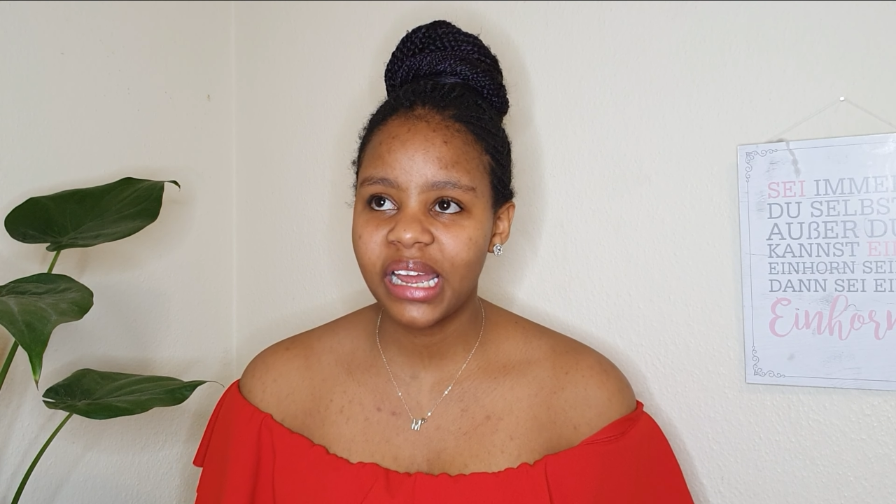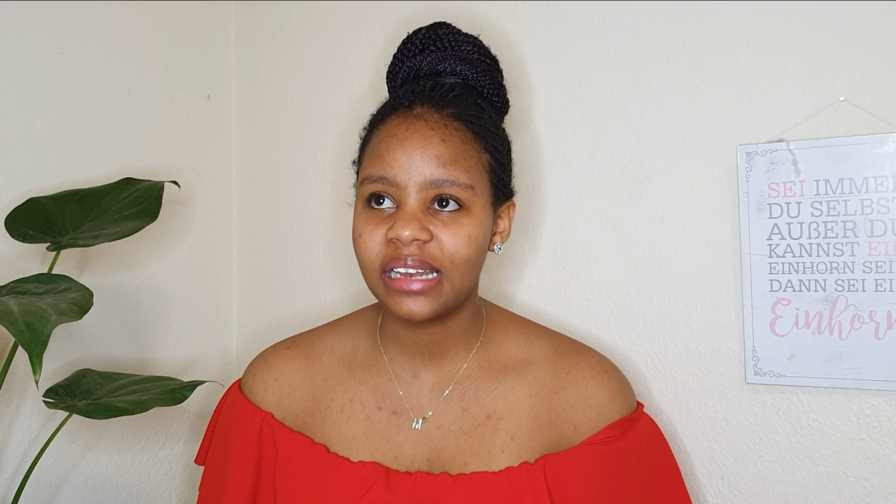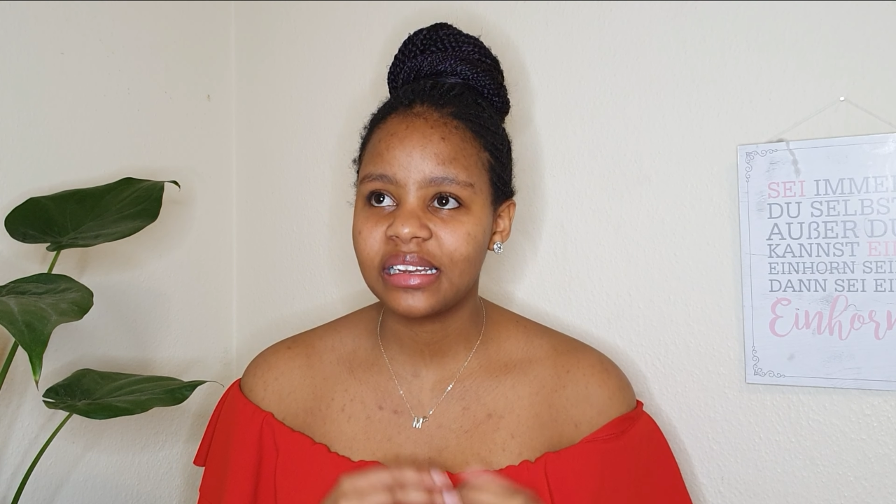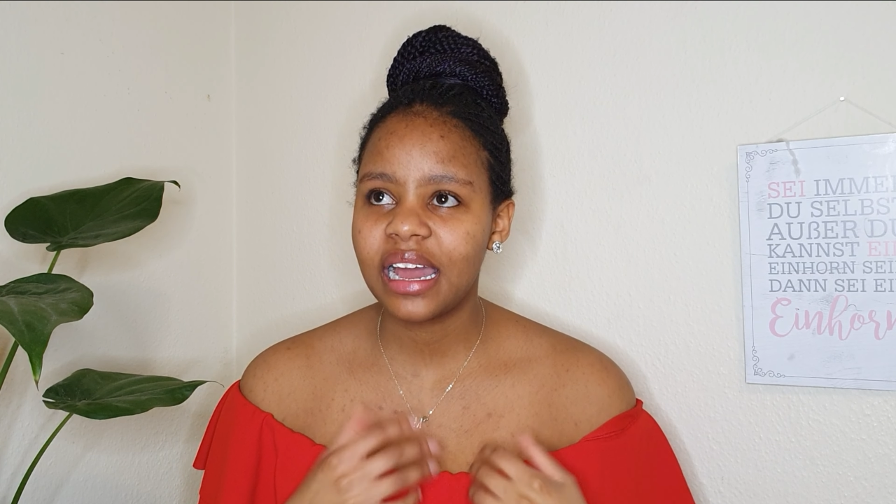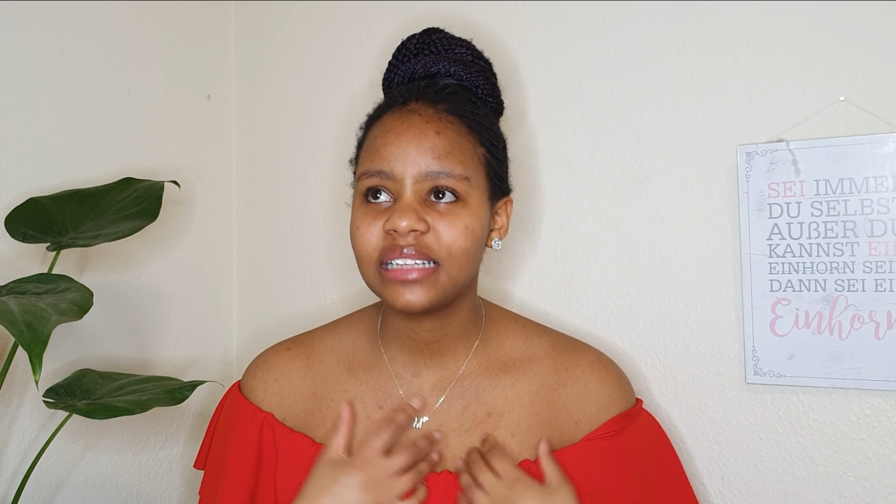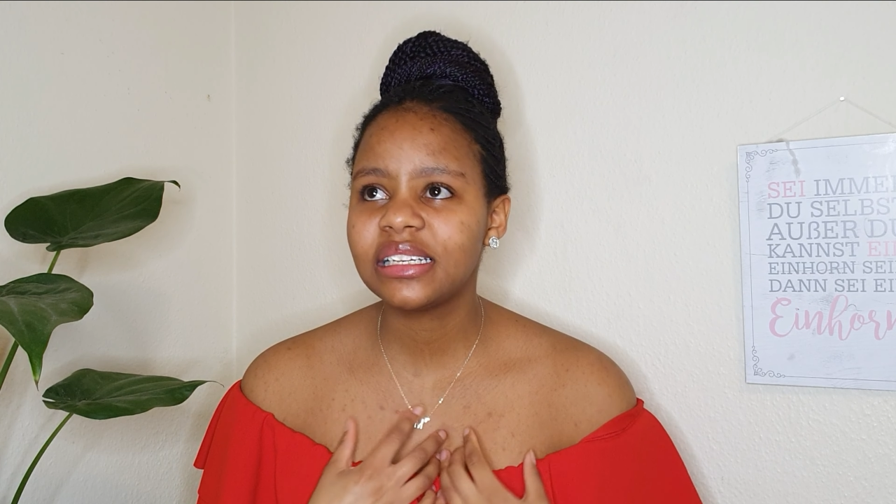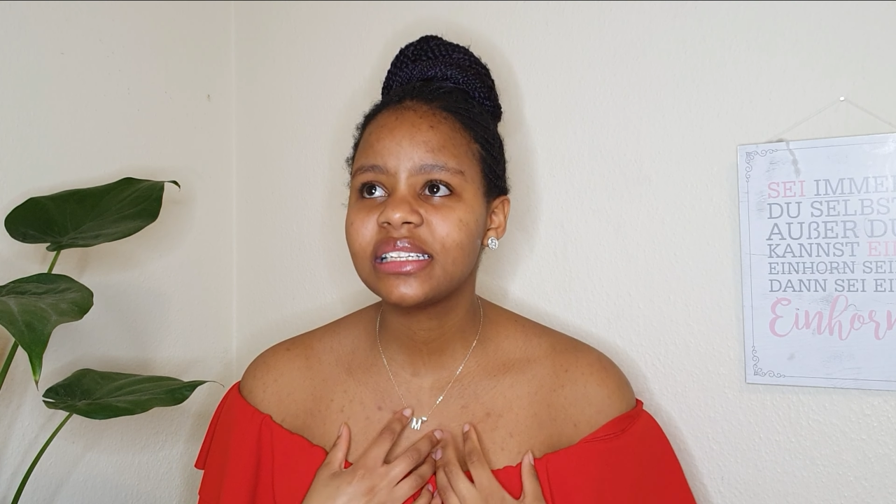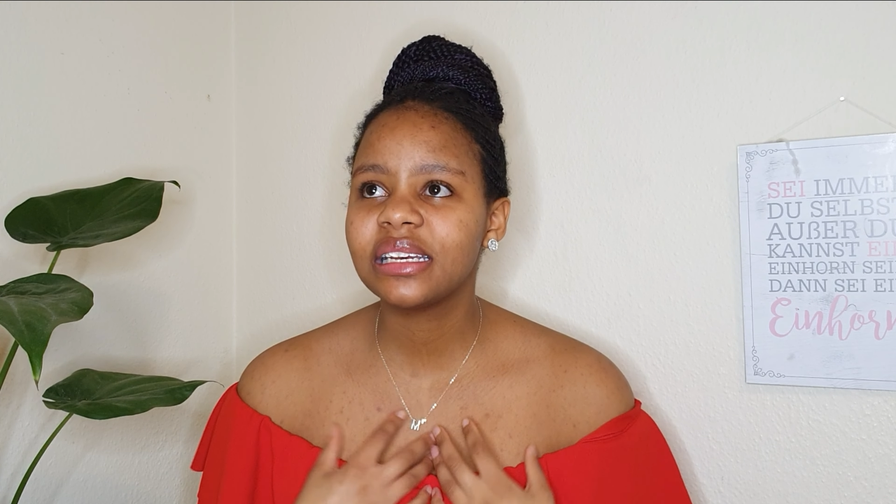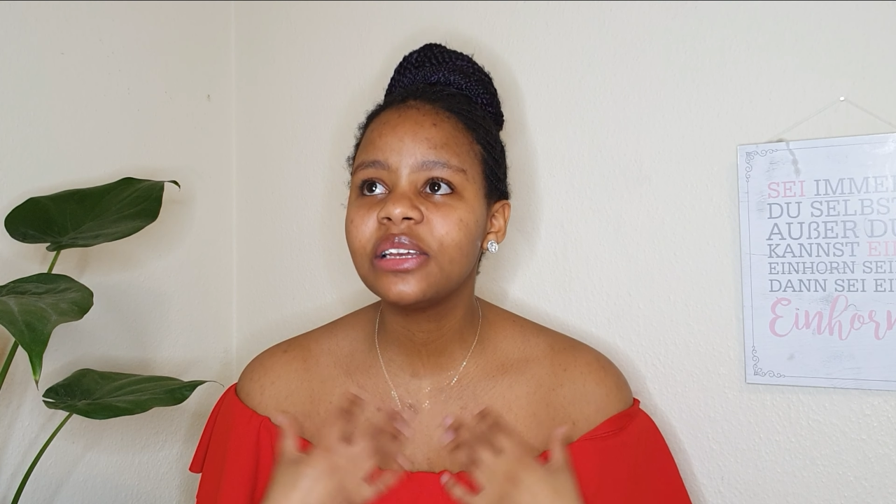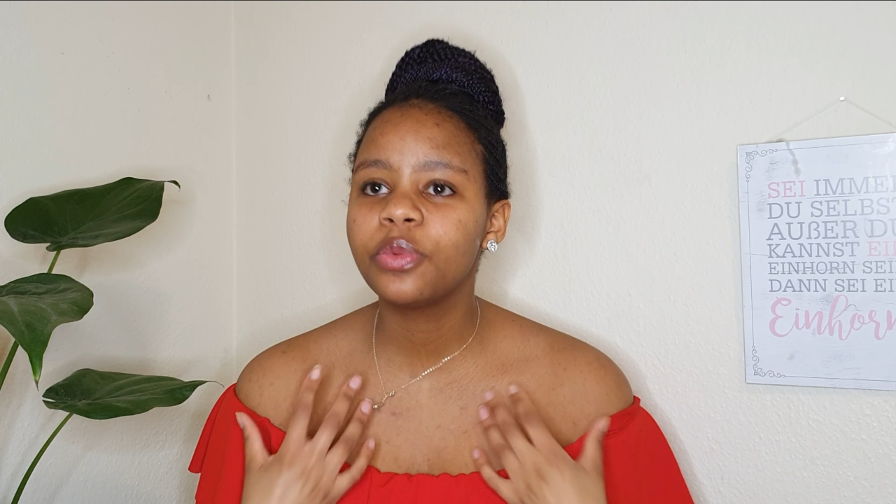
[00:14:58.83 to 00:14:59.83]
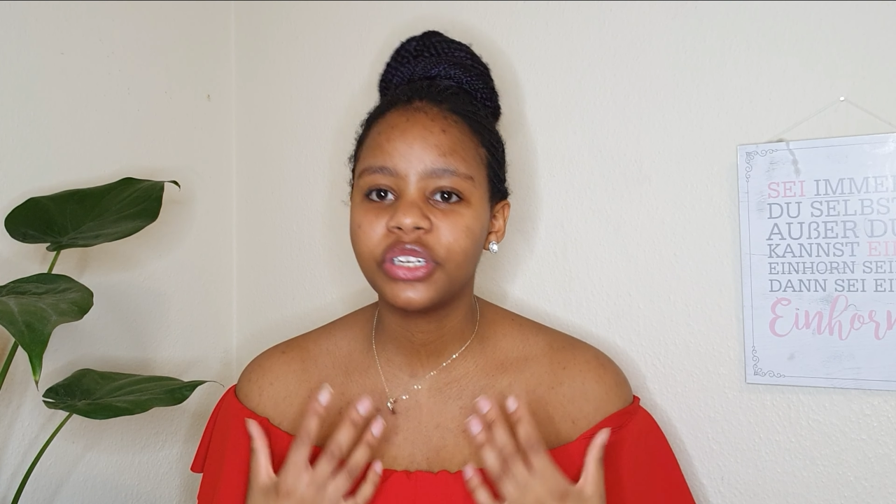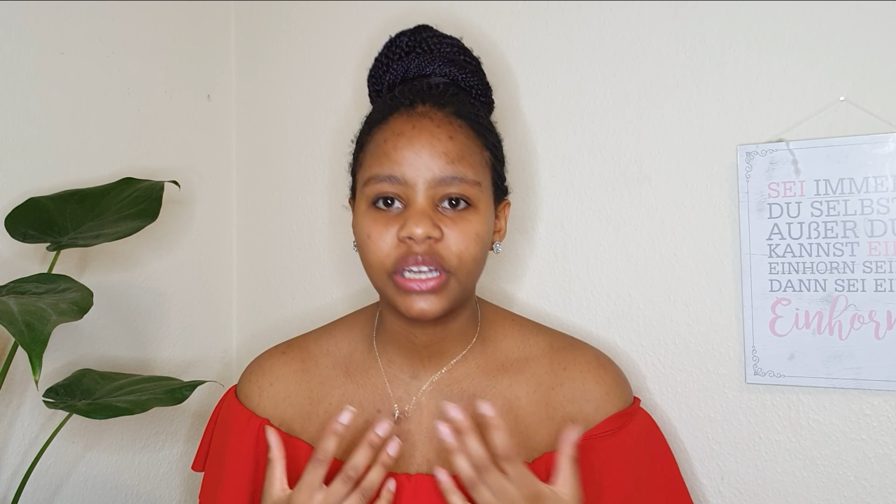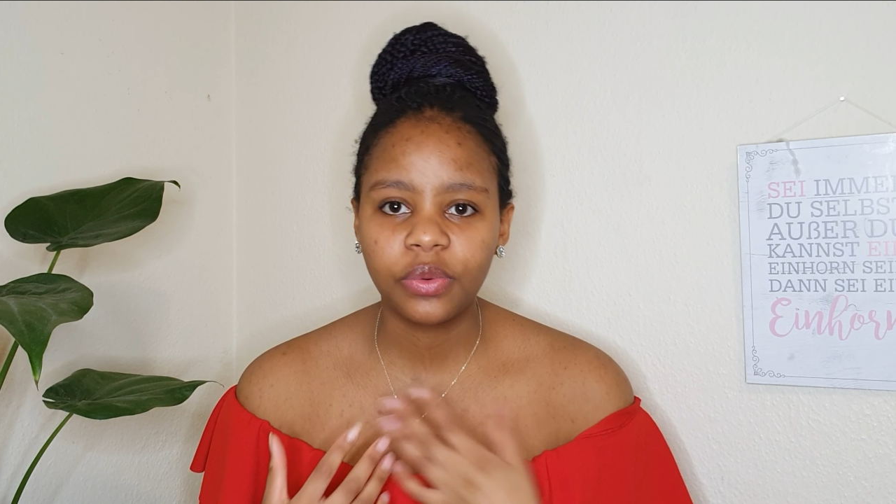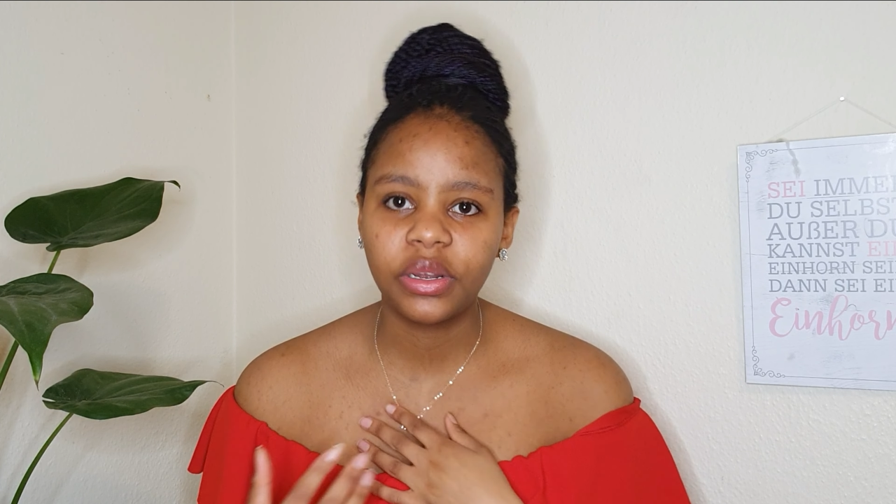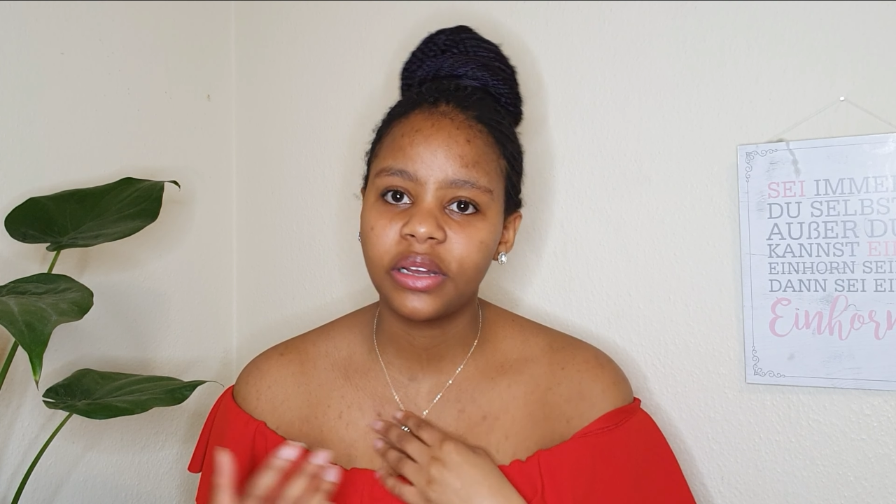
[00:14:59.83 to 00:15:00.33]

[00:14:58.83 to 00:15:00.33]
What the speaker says: and I just really wish I could